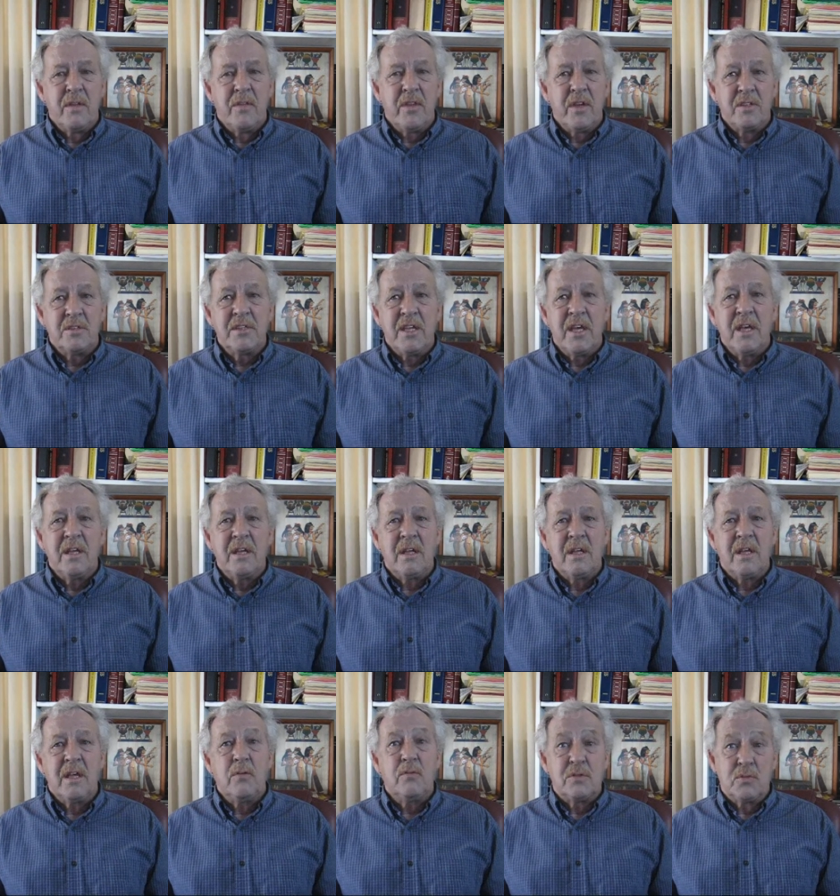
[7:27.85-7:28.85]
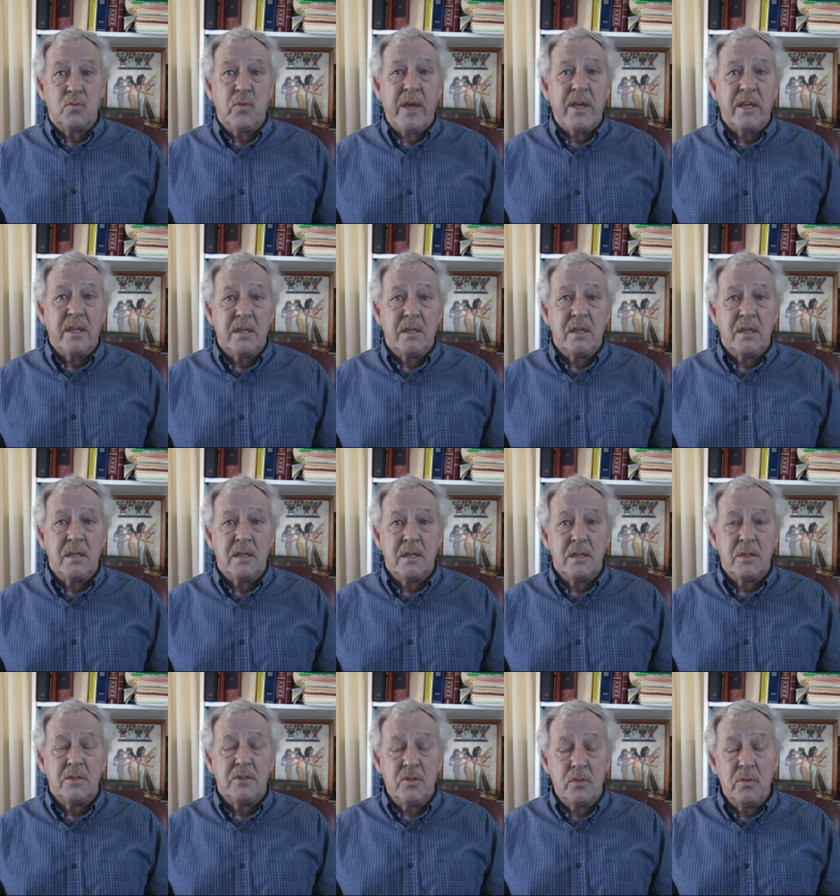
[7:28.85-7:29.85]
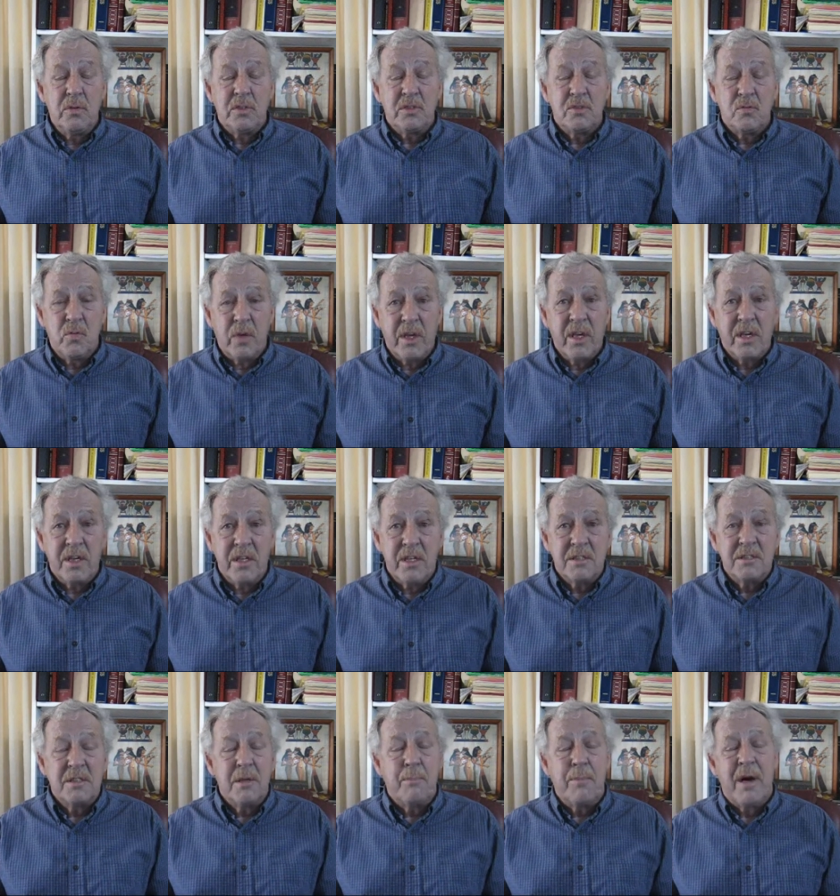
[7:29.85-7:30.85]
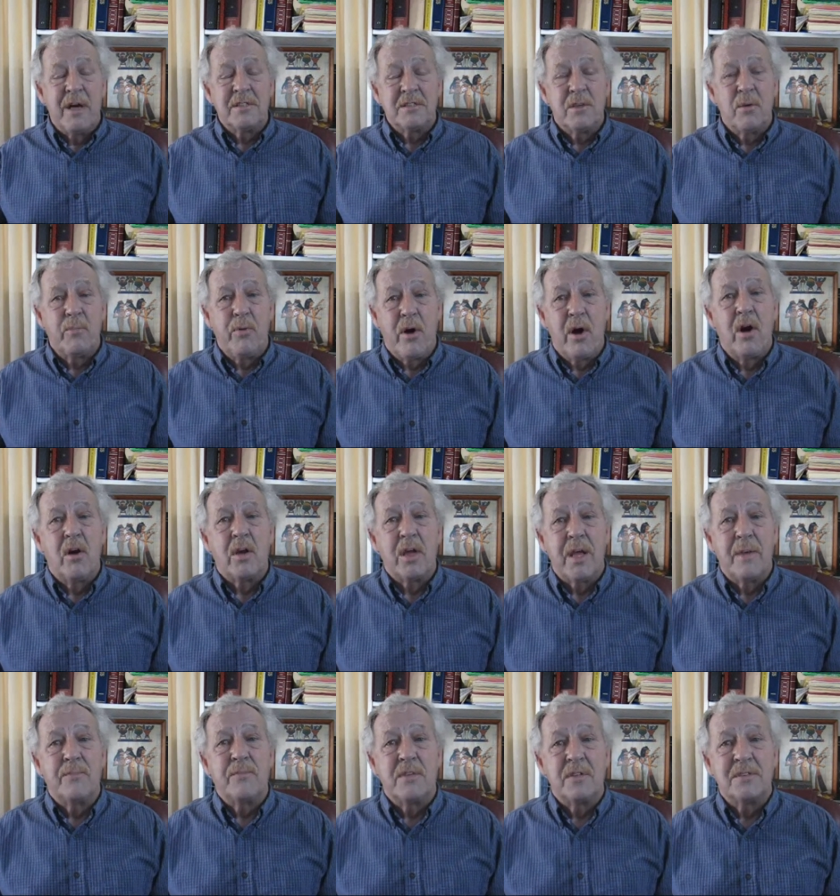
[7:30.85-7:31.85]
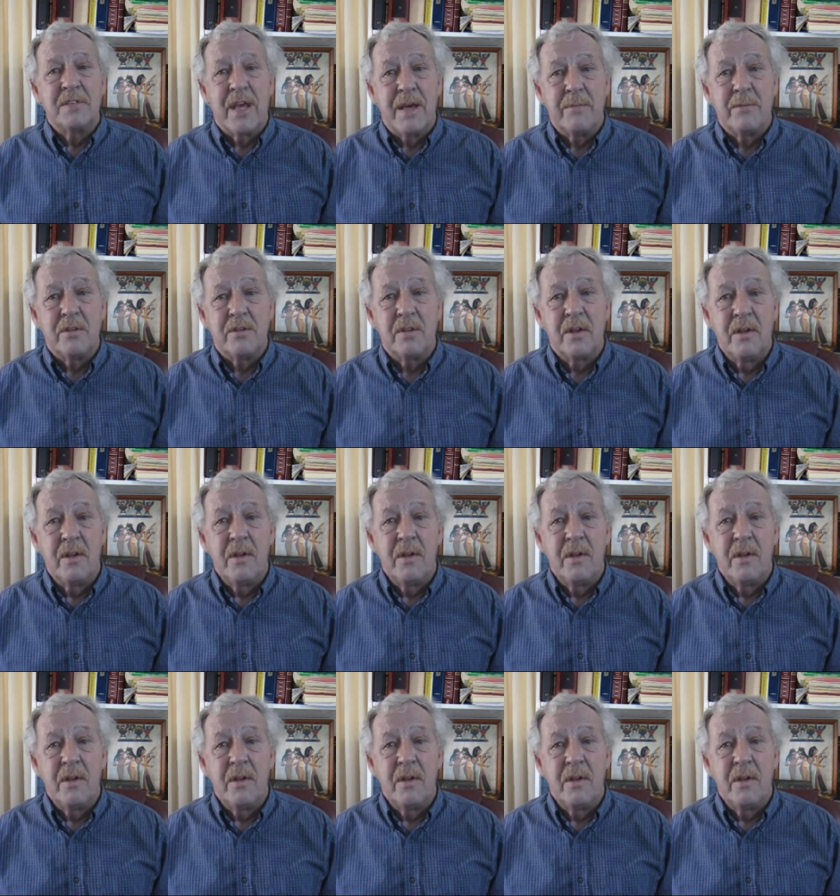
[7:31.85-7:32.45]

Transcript: They're saying he was wicked. Jewish wickedness. The Apostle Paul kept the Sabbath.